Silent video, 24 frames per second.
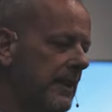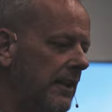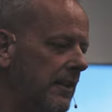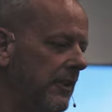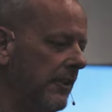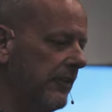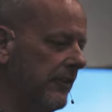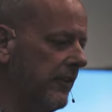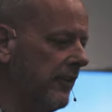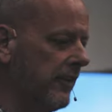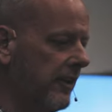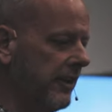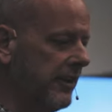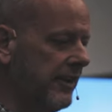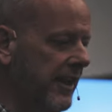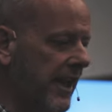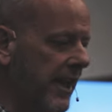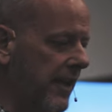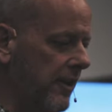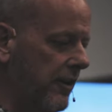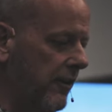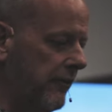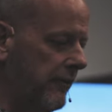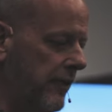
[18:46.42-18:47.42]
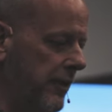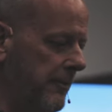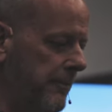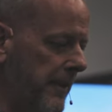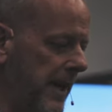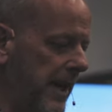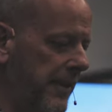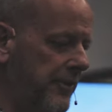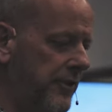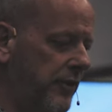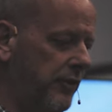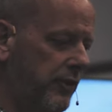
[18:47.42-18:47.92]
Let's look at that over in
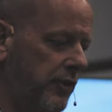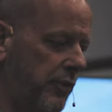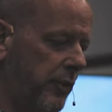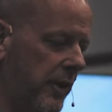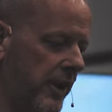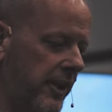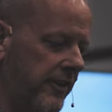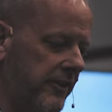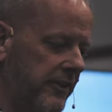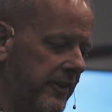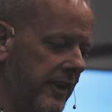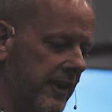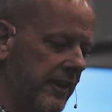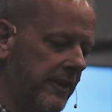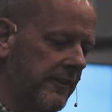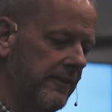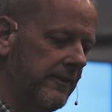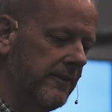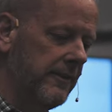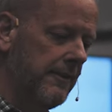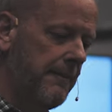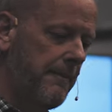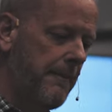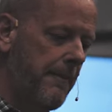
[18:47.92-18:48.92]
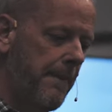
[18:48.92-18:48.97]
Matthew 26.